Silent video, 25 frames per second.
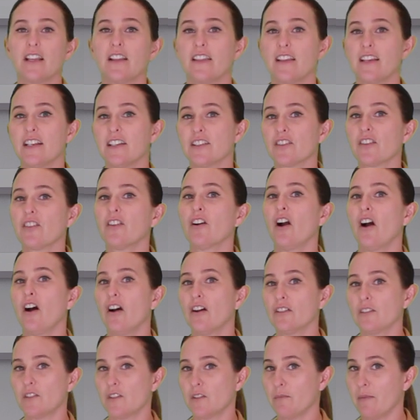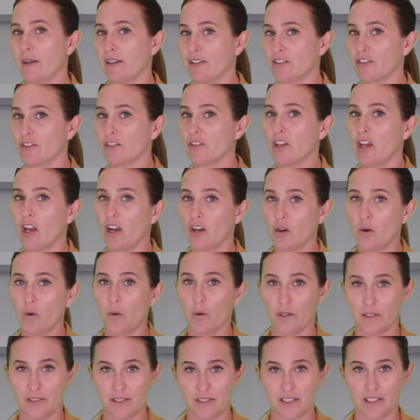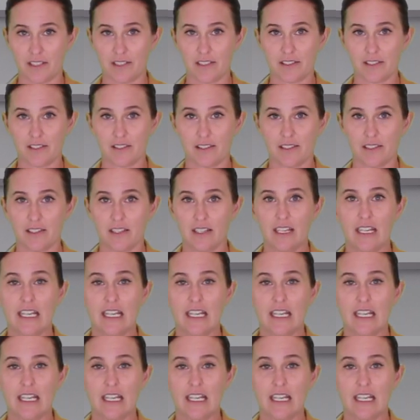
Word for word: These are all semester long courses.